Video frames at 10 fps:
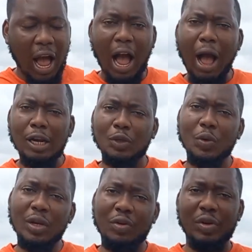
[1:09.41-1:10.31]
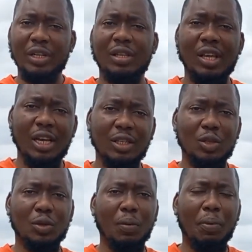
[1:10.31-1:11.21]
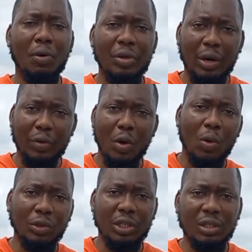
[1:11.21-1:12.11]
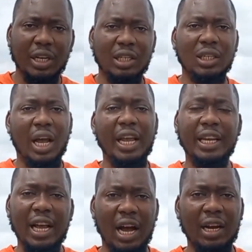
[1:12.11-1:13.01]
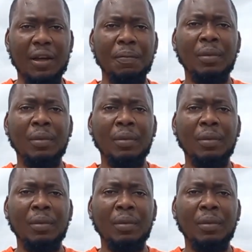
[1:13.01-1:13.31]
are doing great things to support the agriculture sector in Ghana.